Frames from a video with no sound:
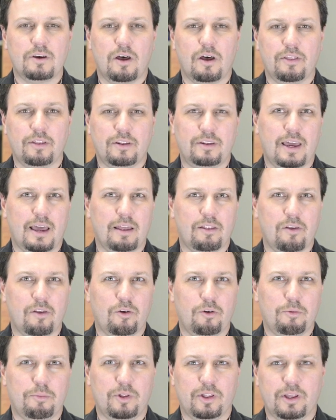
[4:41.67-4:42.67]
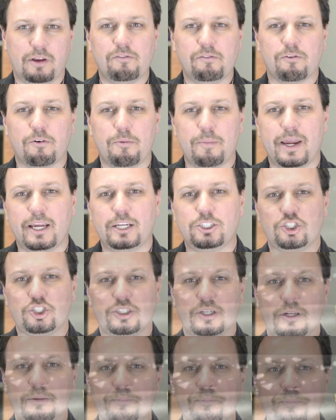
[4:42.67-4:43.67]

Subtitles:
all the downloadable information.